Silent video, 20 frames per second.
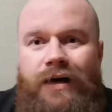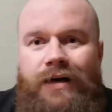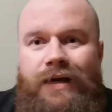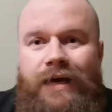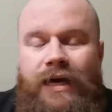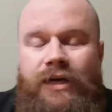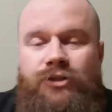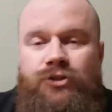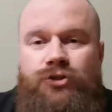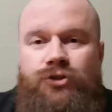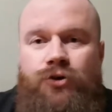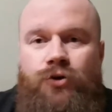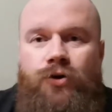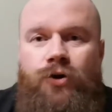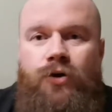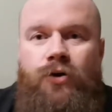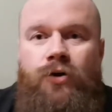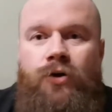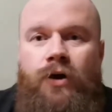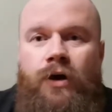cane
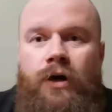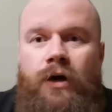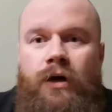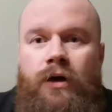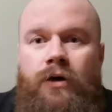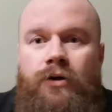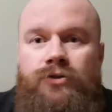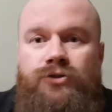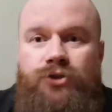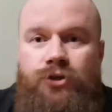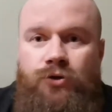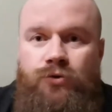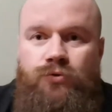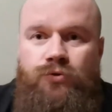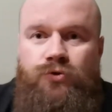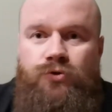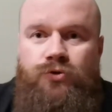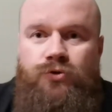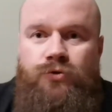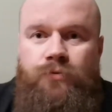sugar
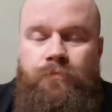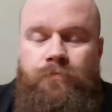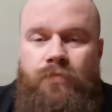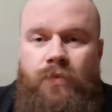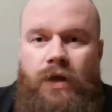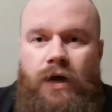juice.